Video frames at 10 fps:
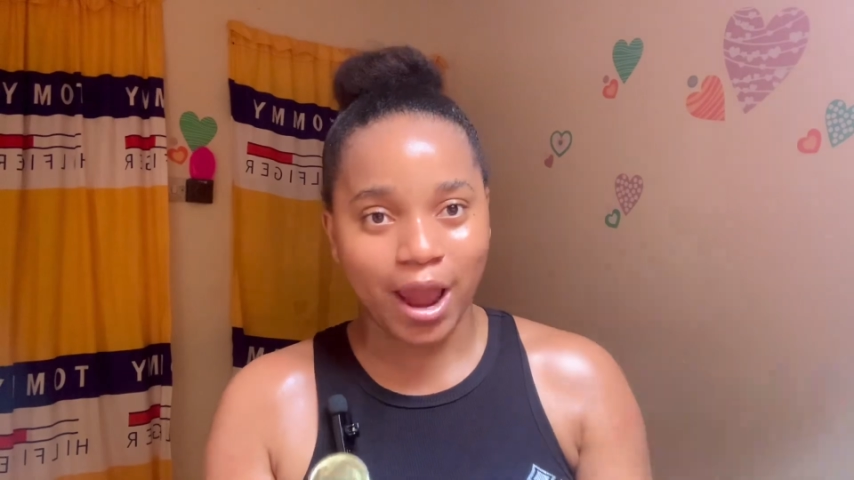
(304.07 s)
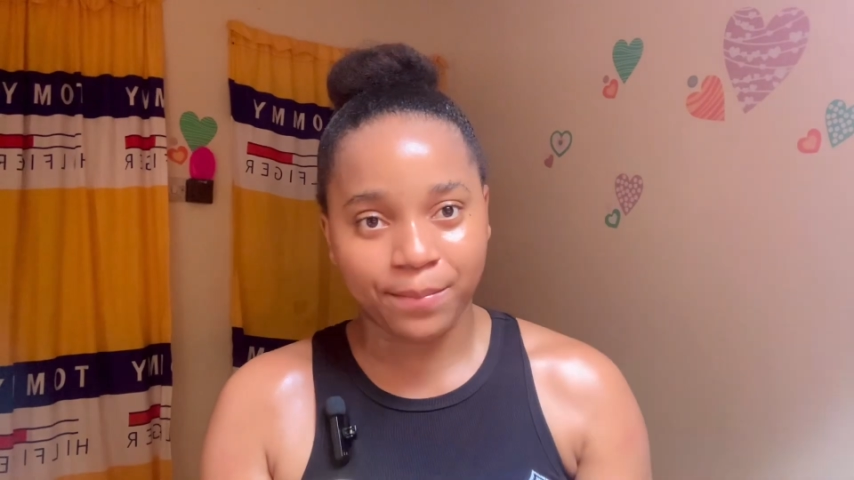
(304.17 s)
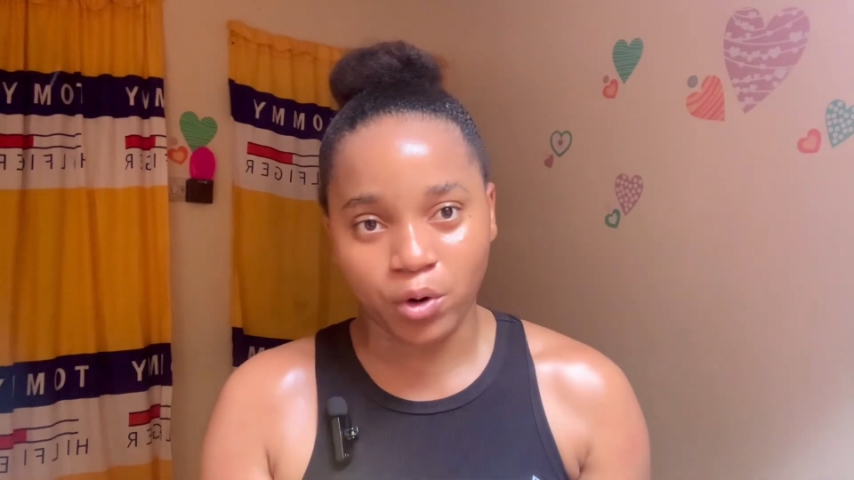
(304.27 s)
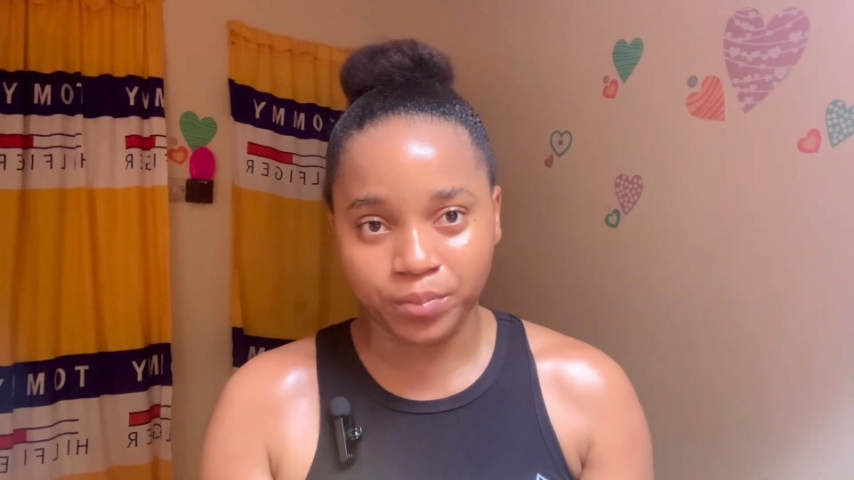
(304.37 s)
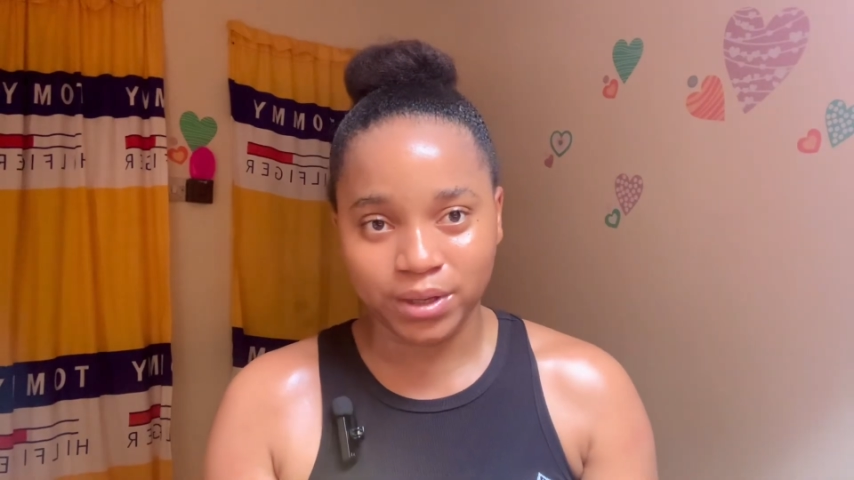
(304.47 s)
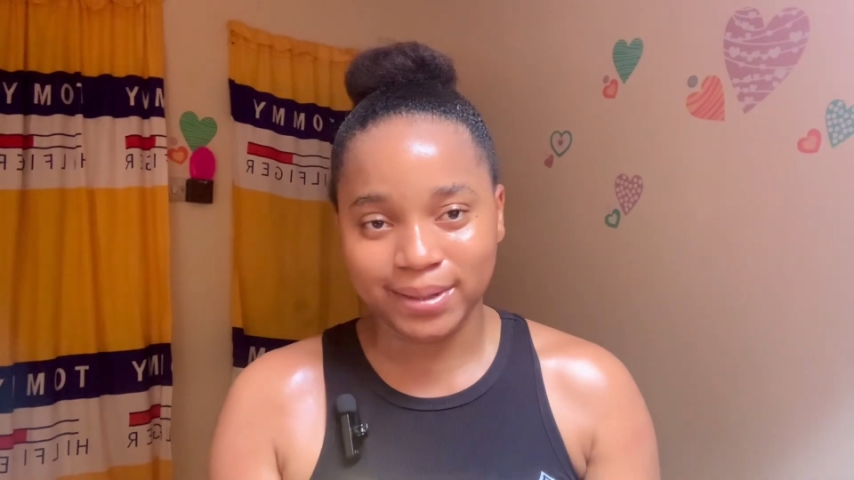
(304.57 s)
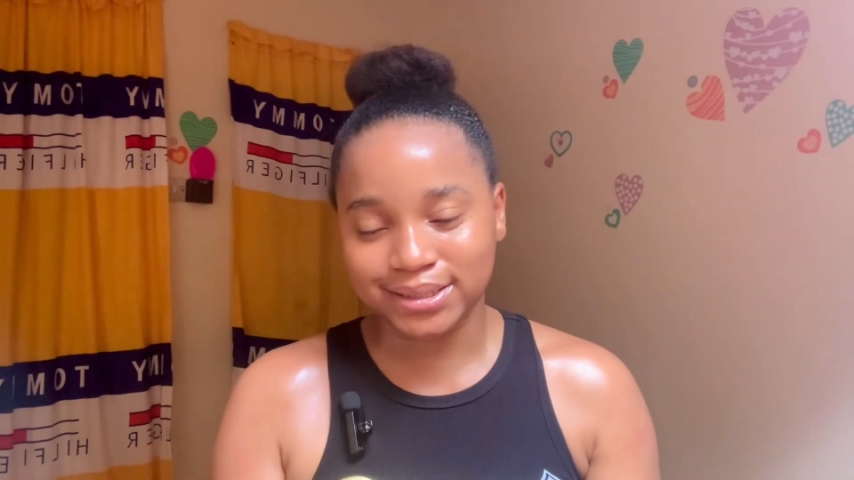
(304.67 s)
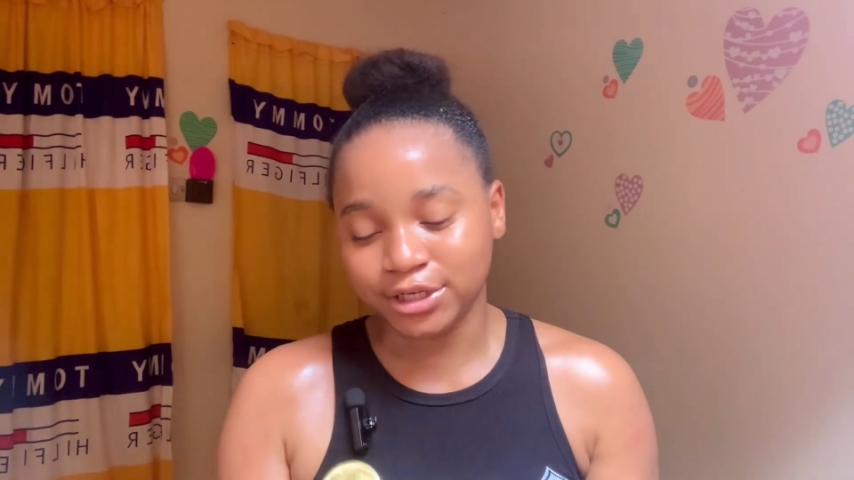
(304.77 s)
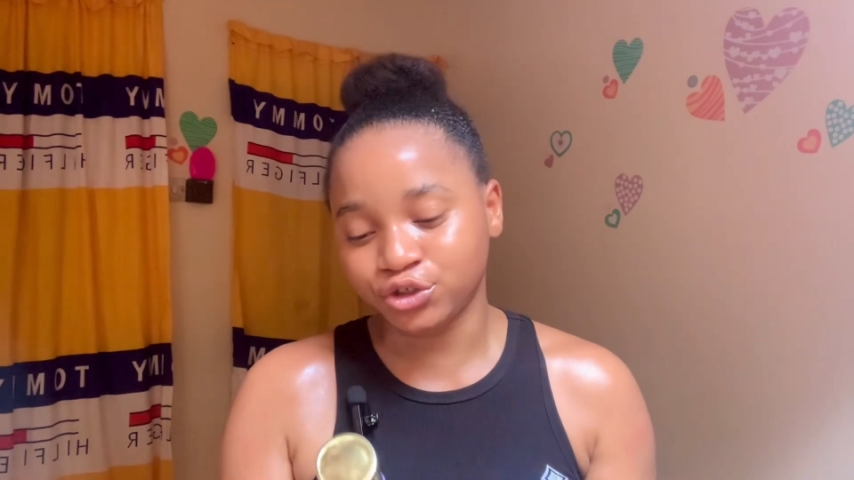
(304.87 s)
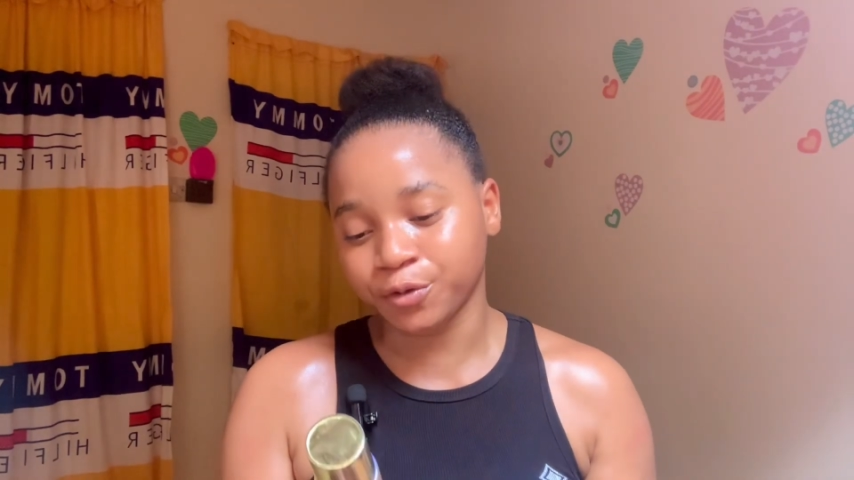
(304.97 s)

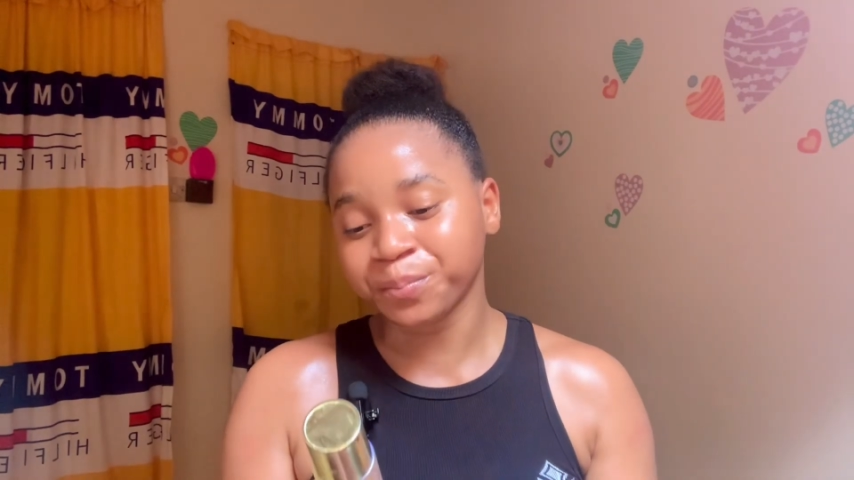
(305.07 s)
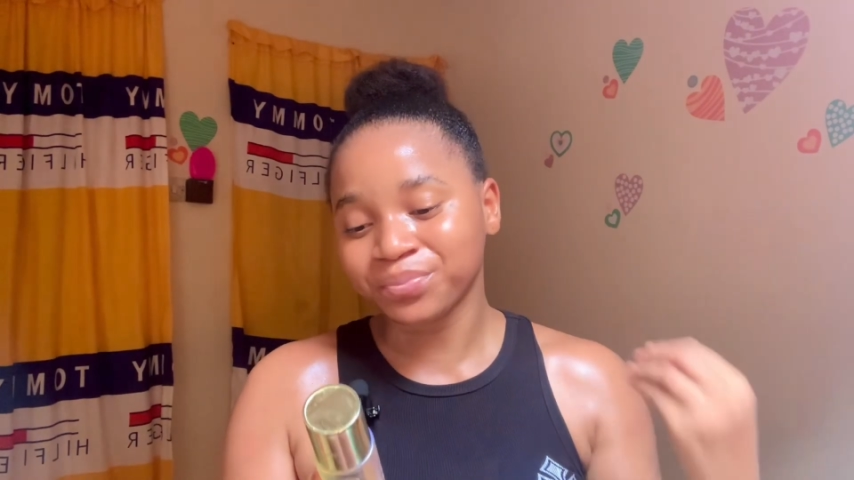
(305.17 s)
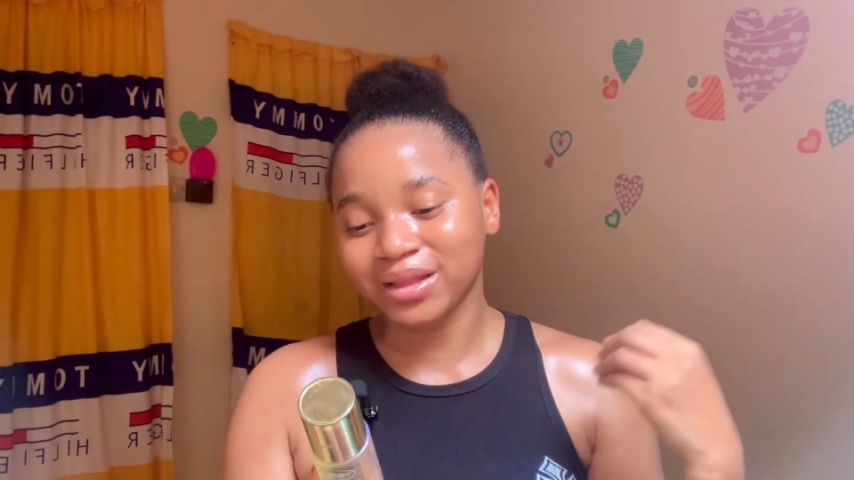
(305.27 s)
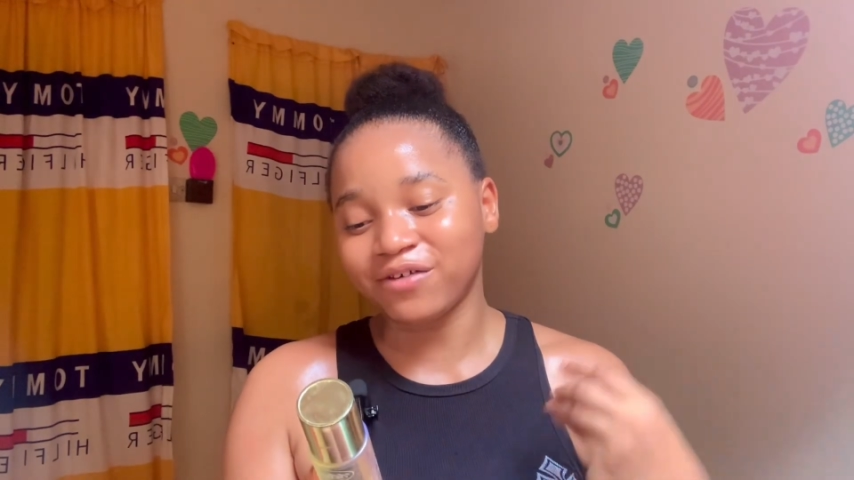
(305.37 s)
hyperpigmentation.